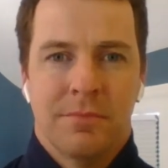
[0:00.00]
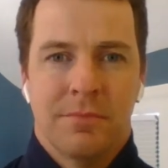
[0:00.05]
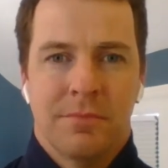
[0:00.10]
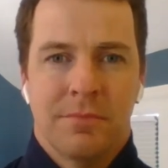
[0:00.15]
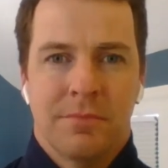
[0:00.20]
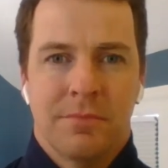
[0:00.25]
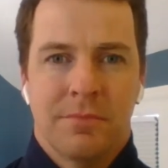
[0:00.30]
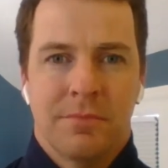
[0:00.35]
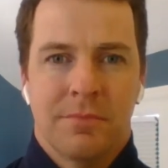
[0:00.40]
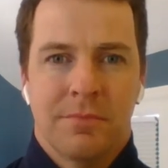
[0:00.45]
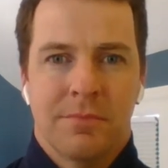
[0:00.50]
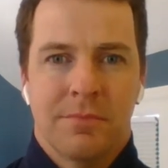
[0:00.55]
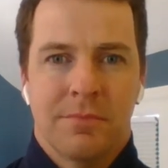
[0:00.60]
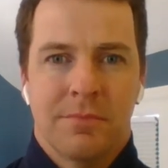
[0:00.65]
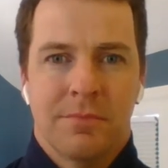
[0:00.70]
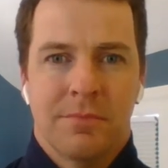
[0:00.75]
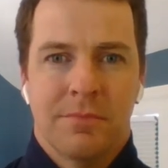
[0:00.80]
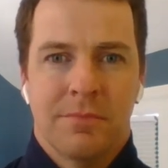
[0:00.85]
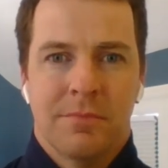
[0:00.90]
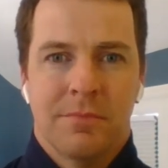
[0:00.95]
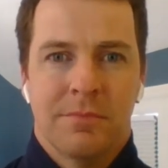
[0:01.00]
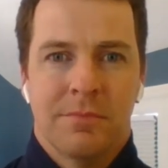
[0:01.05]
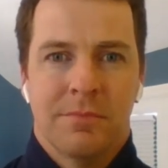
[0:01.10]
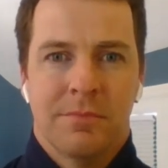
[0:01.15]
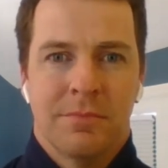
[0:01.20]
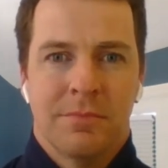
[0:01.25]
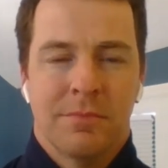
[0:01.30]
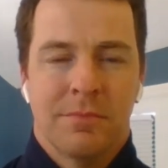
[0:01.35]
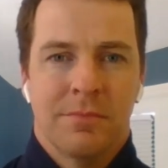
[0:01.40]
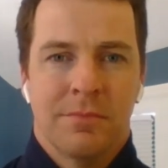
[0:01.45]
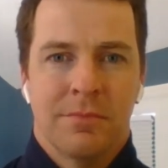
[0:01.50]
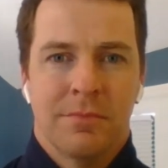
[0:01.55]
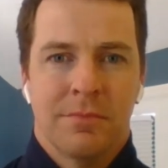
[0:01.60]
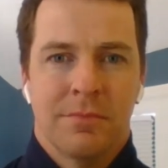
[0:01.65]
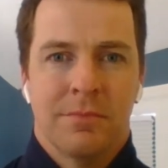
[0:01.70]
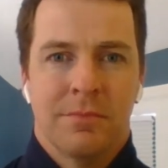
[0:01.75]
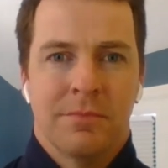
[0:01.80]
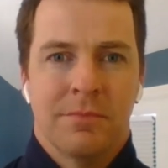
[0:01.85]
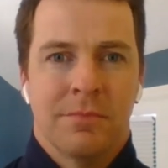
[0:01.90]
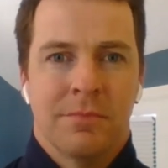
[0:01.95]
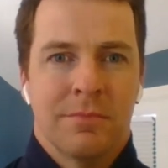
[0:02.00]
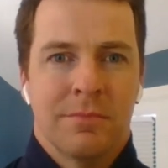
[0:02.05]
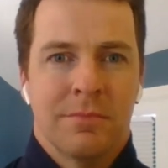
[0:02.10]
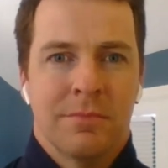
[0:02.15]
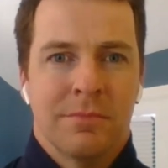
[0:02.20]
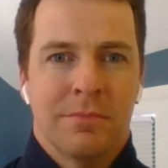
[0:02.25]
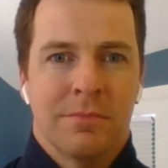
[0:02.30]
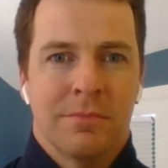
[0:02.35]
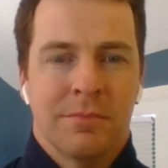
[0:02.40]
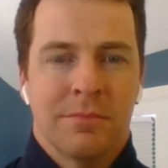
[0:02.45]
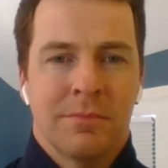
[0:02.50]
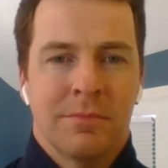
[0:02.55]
(not speaking)